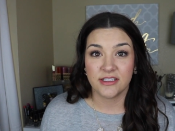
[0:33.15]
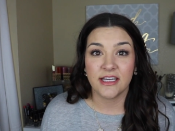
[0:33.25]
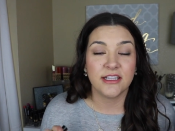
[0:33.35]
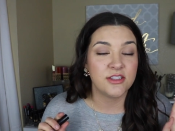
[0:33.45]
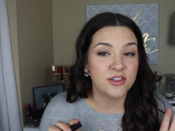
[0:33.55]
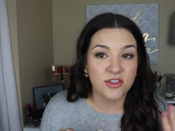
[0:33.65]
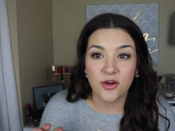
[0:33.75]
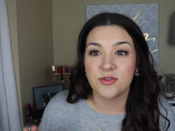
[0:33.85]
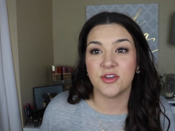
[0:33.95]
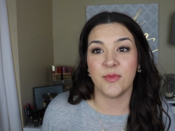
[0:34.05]
It's
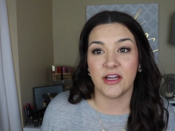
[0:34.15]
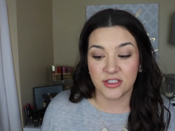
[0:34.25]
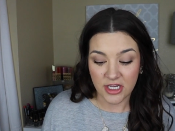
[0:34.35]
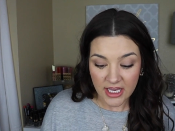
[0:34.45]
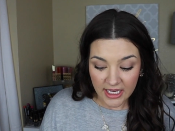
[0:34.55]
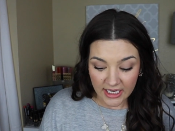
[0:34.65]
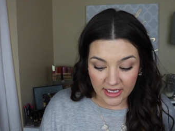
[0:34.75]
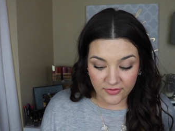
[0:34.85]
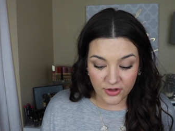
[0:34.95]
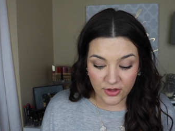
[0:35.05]
so too much.
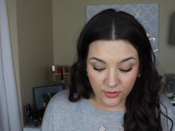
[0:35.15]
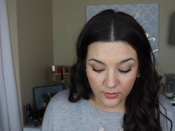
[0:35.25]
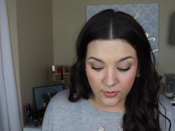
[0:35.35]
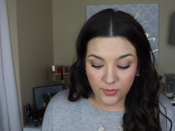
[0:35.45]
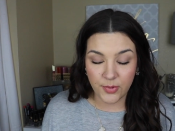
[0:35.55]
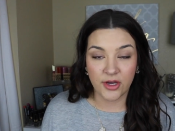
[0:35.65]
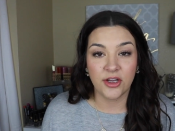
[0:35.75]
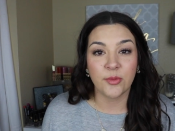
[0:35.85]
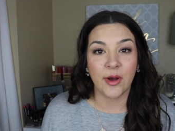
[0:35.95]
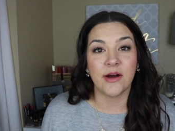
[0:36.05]
If you put
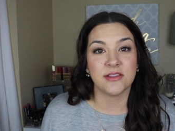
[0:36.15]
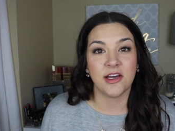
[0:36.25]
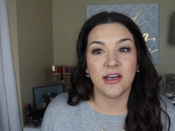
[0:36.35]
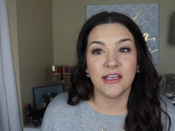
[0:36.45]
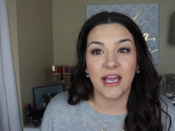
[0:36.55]
your brows on